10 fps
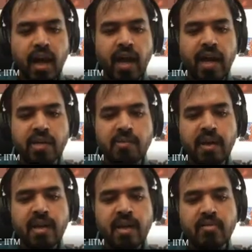I
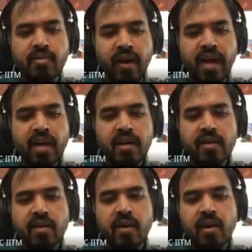expected a file
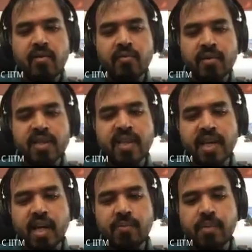with the
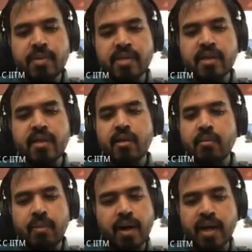read permission,
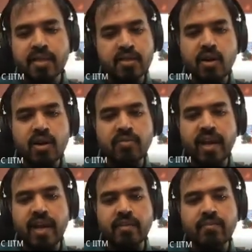but I just got a
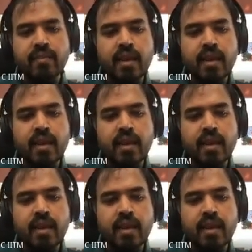file name.